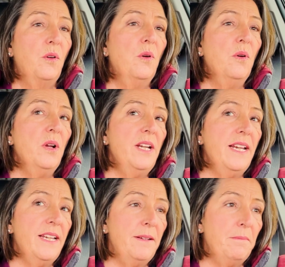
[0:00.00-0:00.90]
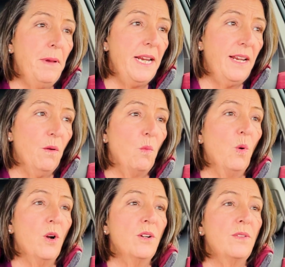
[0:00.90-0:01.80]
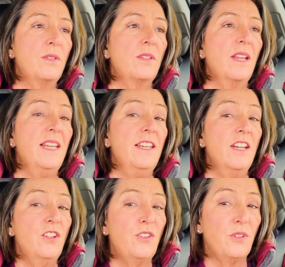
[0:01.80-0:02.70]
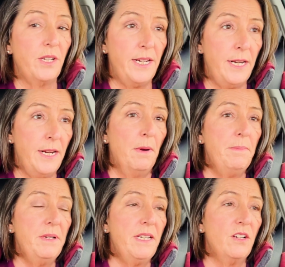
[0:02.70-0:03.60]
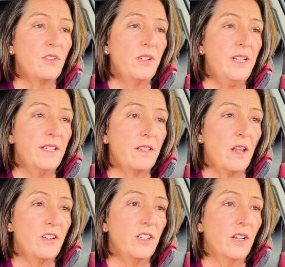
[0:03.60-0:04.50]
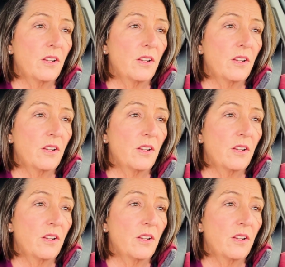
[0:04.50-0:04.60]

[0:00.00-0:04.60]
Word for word: could it make it worse initially by potentially dislodging a